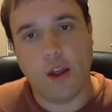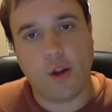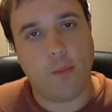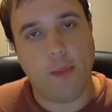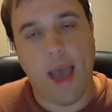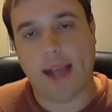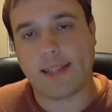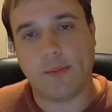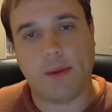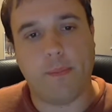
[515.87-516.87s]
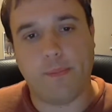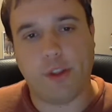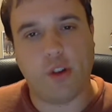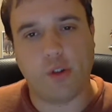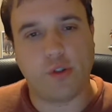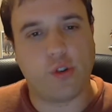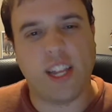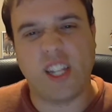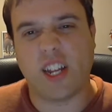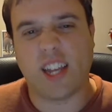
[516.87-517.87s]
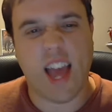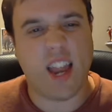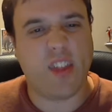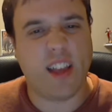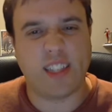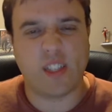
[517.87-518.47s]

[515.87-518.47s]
your maximum, strategic kind of things.